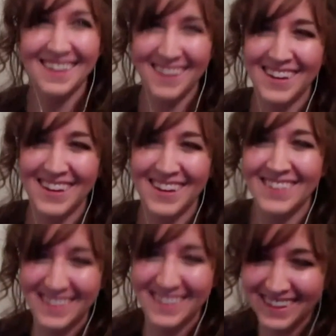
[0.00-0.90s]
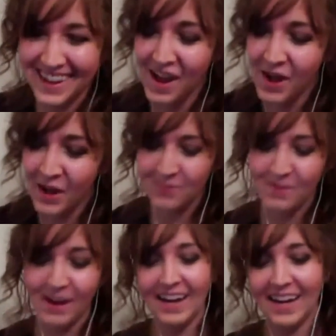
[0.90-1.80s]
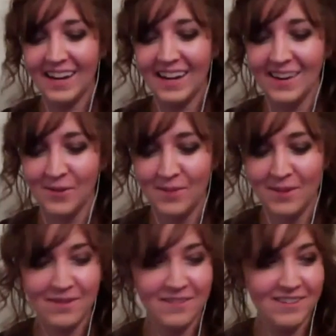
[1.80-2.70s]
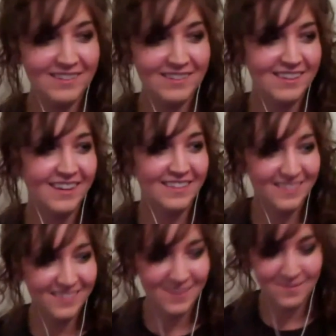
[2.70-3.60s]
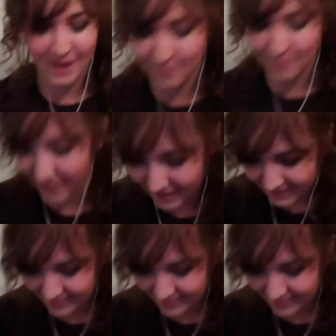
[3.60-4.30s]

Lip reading: of them. One of my favorite scenes might be.